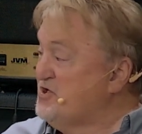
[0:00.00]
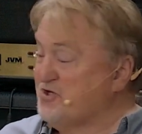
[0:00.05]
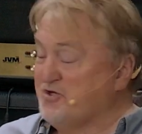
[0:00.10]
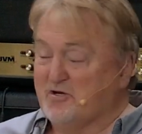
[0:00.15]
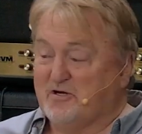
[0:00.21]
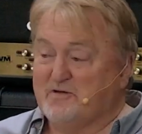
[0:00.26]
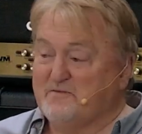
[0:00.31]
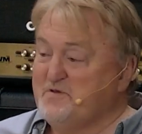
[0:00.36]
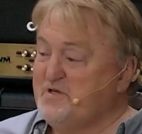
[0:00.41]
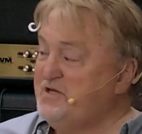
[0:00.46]

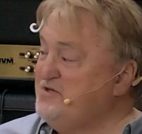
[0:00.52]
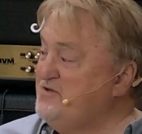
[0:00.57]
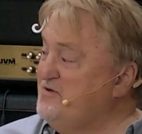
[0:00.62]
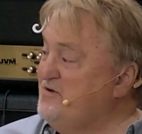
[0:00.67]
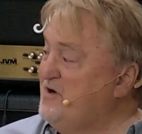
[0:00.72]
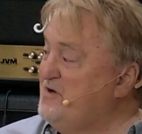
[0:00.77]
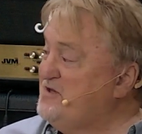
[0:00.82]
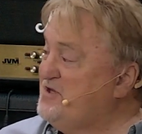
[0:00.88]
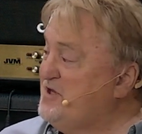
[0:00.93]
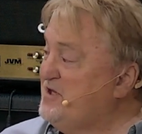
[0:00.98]

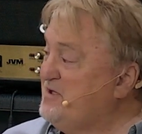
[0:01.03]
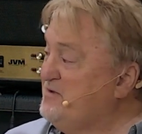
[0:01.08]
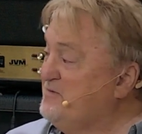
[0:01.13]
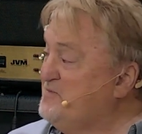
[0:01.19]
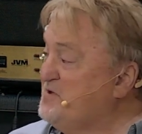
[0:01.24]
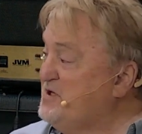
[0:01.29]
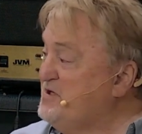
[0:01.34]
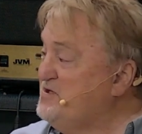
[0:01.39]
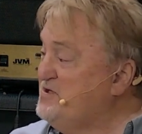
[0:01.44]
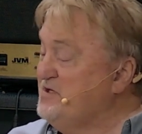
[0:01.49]
circumcision or
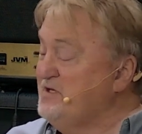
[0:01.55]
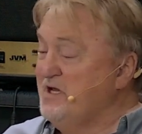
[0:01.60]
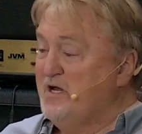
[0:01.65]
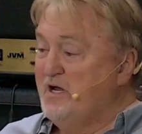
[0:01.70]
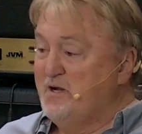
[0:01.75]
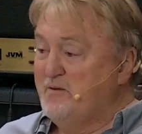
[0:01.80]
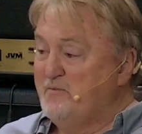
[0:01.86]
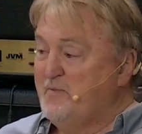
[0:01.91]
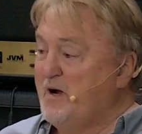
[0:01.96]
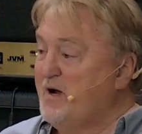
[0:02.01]
uncircumcision,
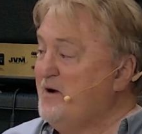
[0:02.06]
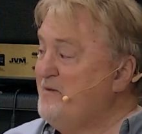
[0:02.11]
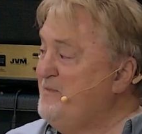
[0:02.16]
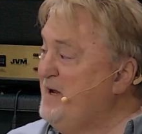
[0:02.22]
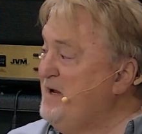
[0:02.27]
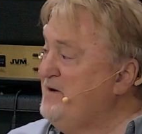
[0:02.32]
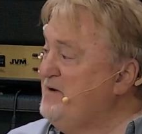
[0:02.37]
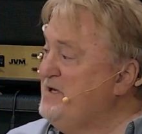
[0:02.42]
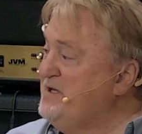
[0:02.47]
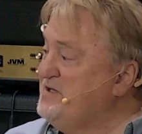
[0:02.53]

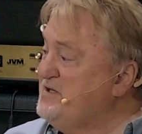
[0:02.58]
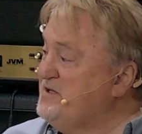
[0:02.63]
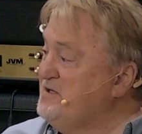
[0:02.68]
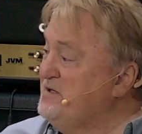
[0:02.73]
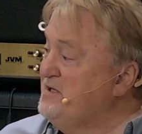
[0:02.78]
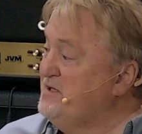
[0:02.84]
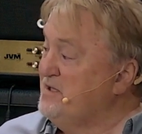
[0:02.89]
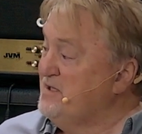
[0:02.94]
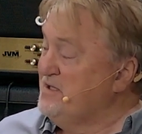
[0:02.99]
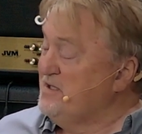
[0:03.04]
barbarians,